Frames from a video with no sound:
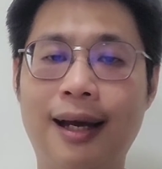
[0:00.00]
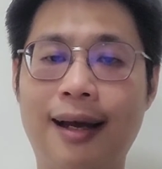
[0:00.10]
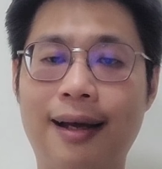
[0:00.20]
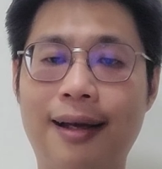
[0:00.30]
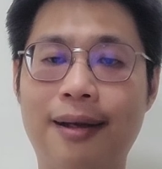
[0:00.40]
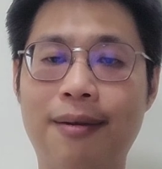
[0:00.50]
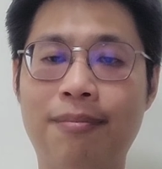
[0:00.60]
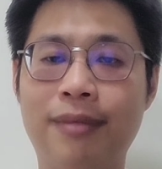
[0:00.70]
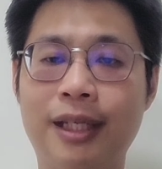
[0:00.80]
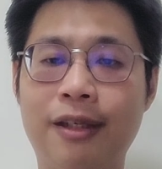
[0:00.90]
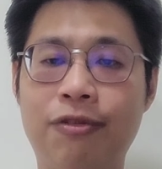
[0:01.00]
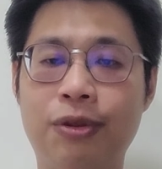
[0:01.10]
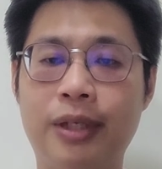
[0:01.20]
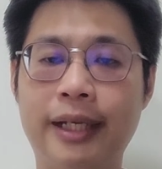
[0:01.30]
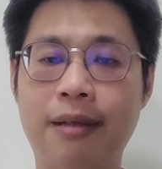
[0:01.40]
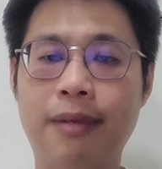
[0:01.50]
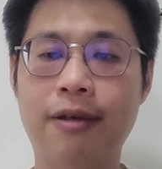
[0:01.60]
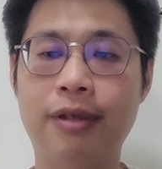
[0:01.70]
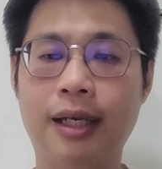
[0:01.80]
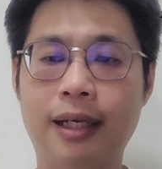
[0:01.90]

If you think about